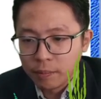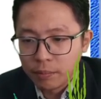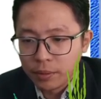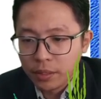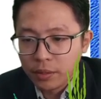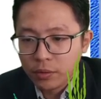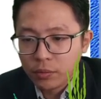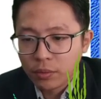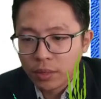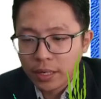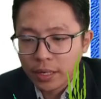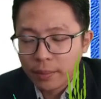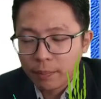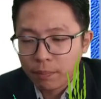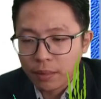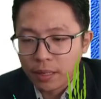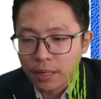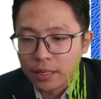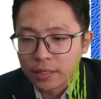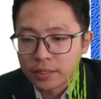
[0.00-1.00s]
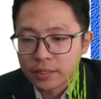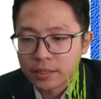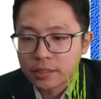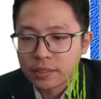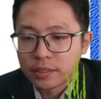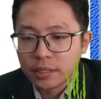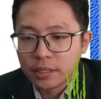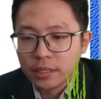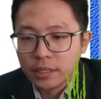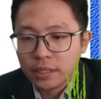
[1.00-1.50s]
BY
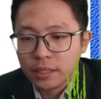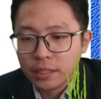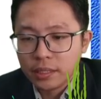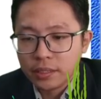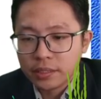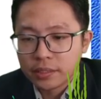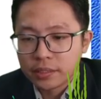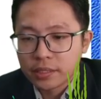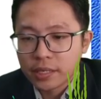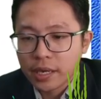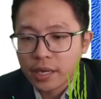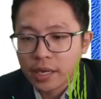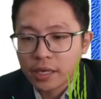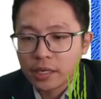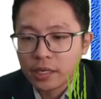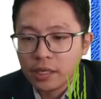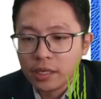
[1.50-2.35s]
plus CZ